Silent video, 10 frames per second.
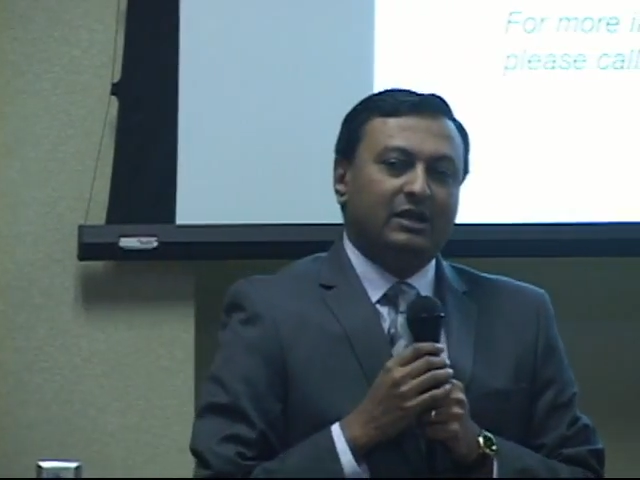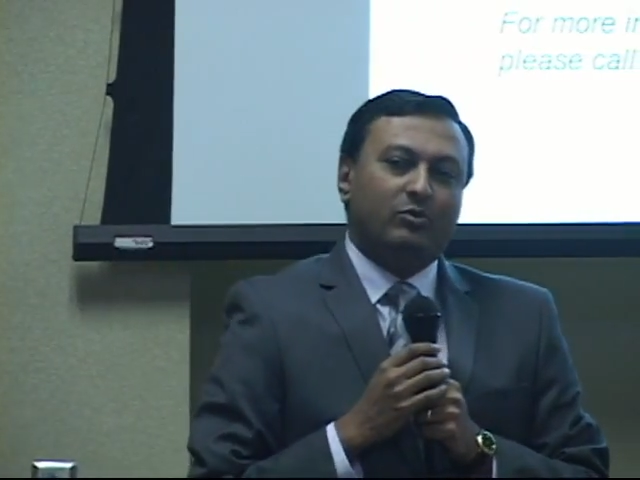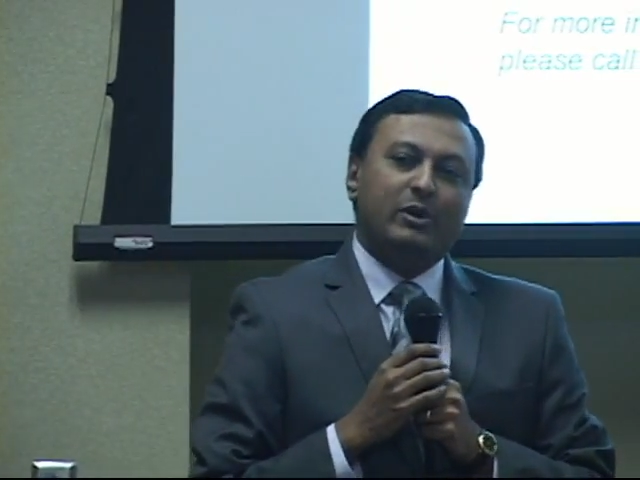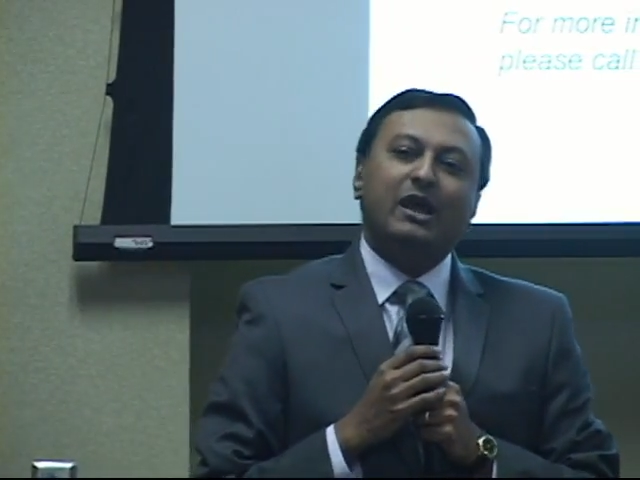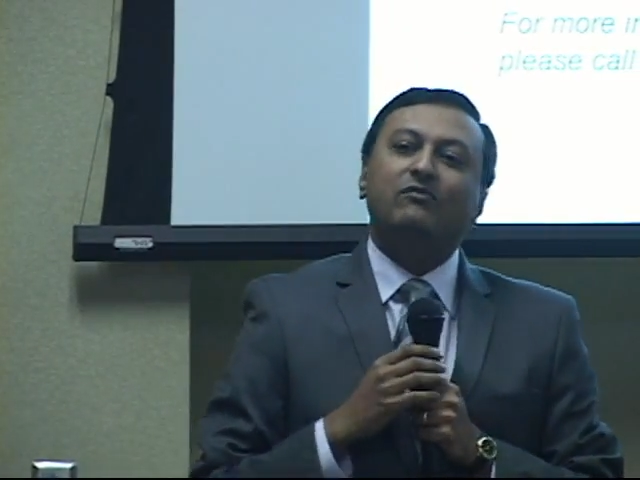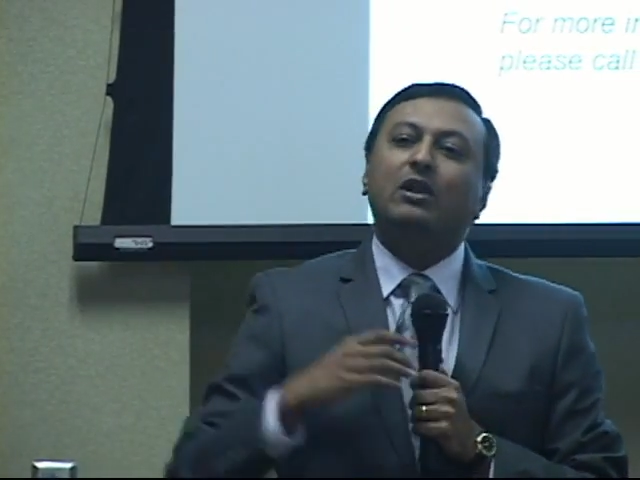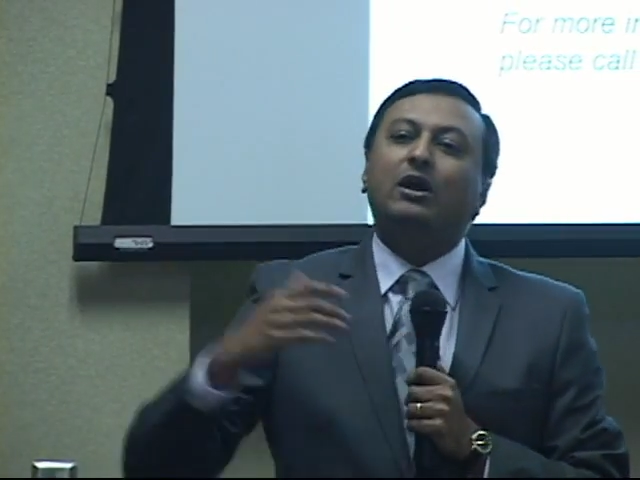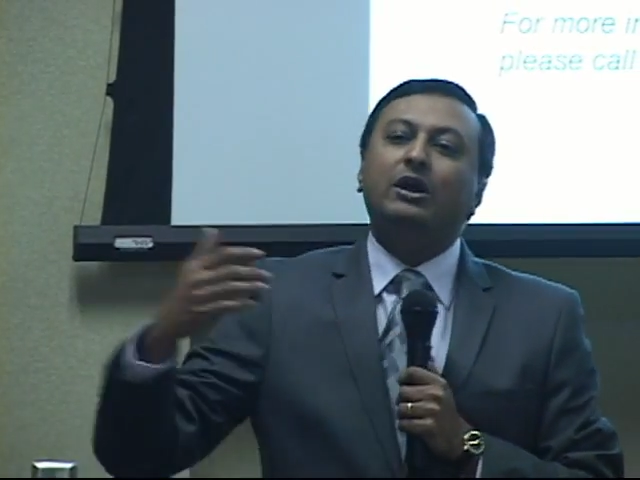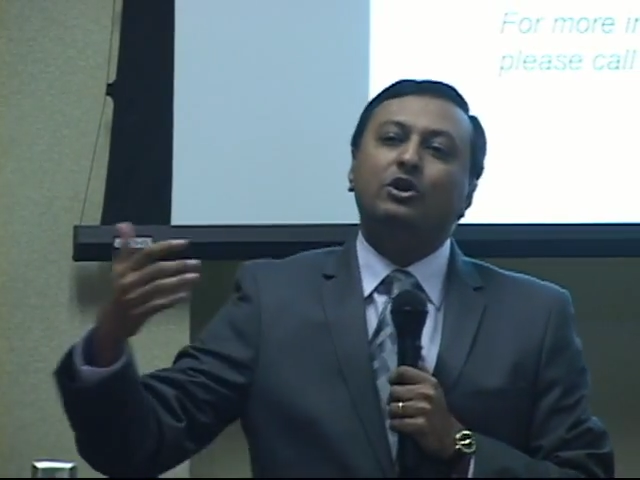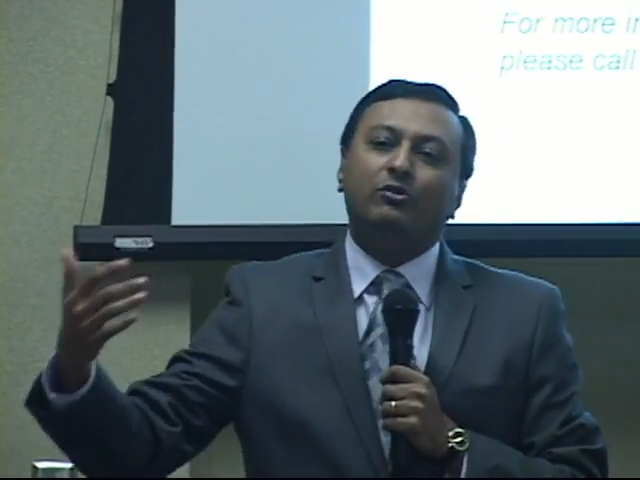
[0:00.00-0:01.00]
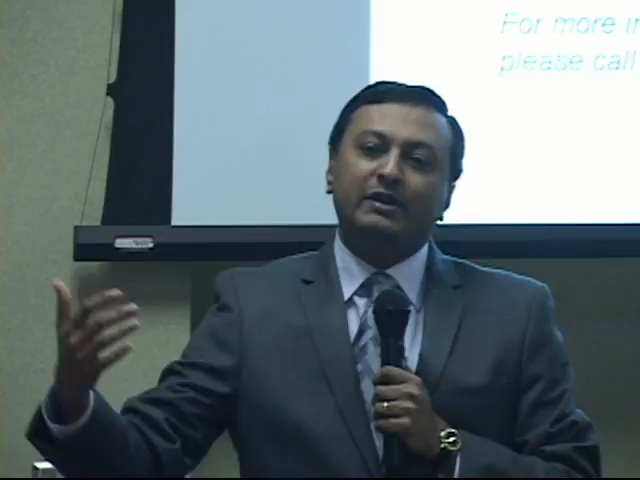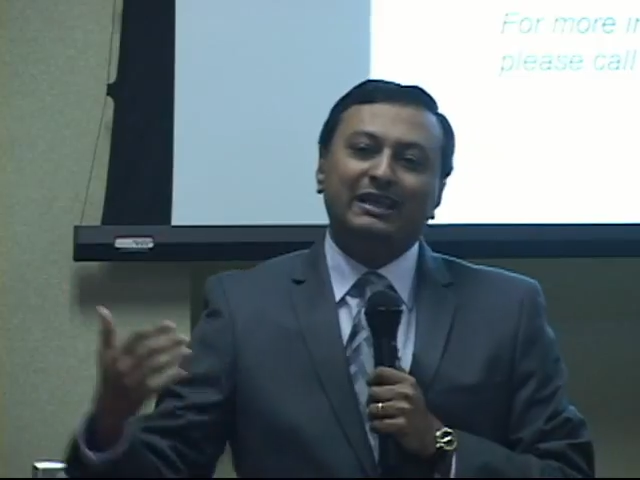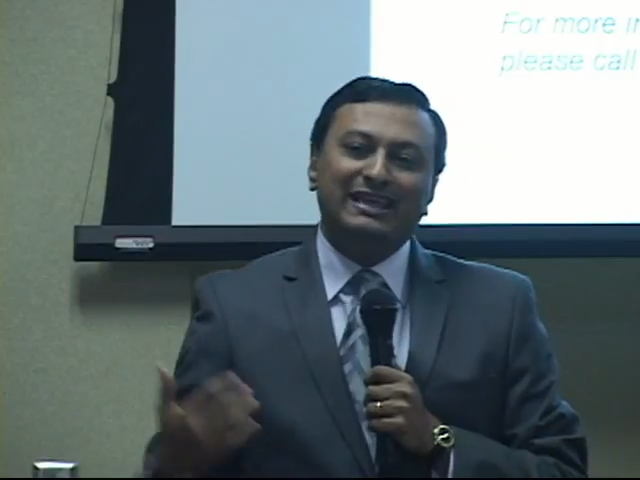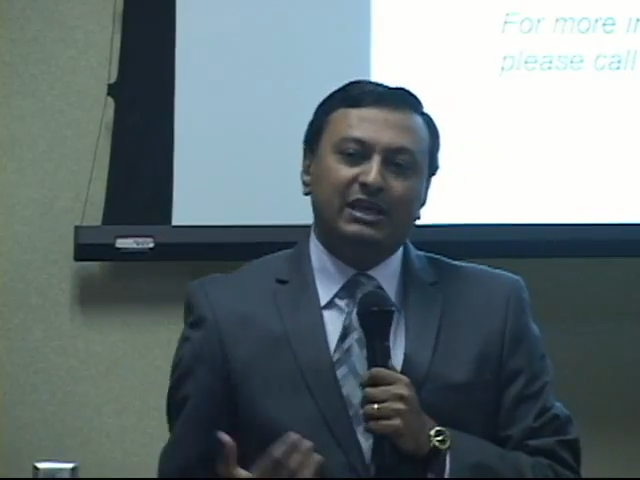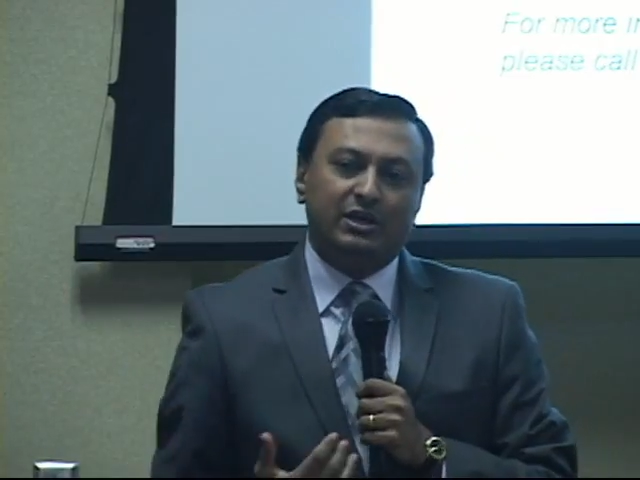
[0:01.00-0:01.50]
We have learned over the
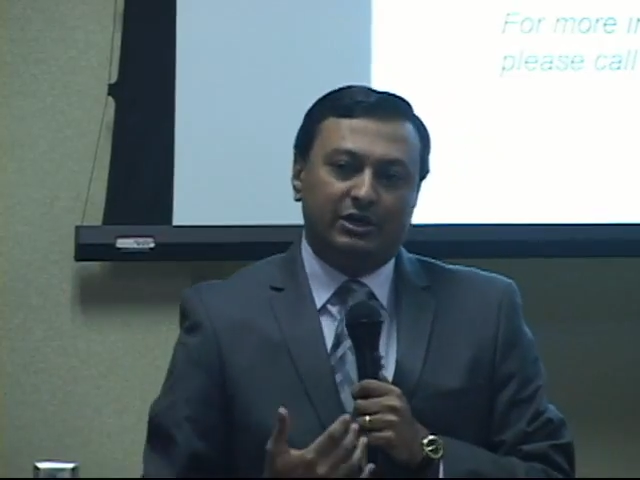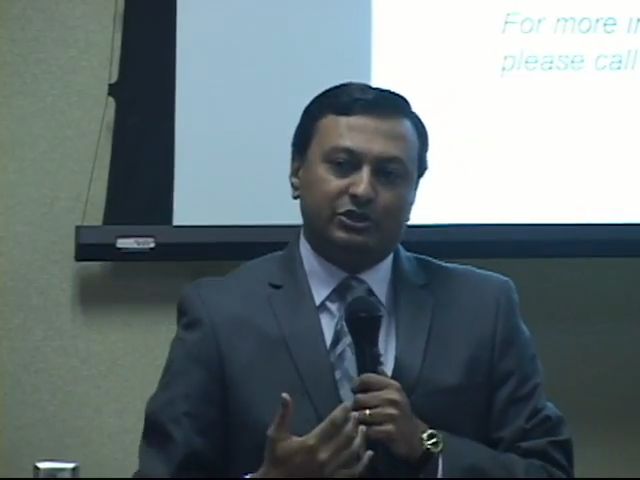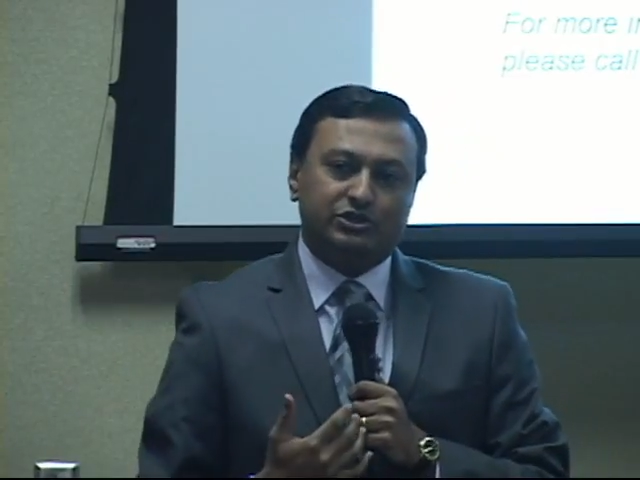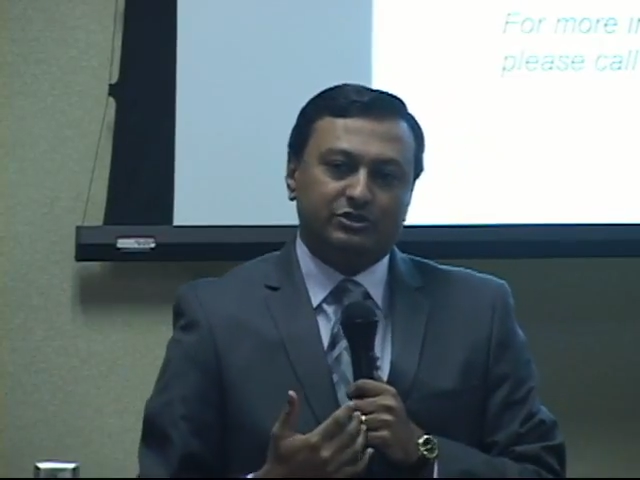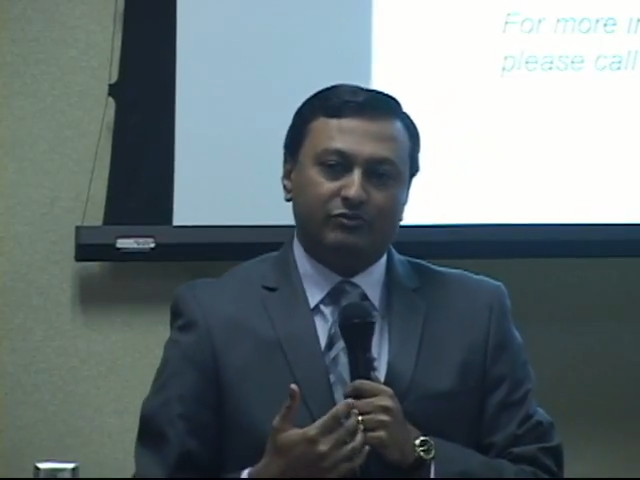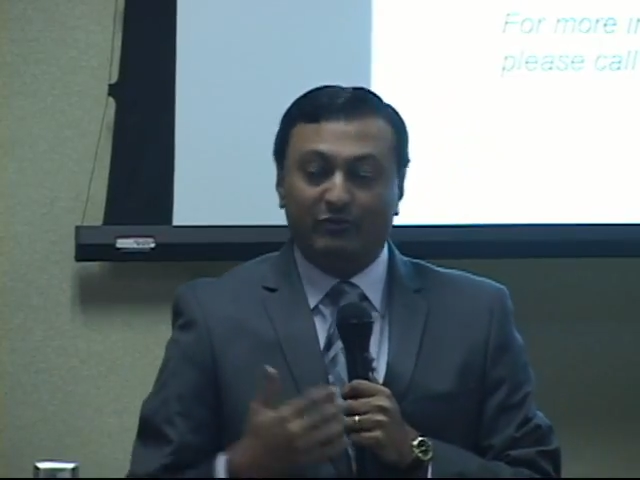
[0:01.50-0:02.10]
years,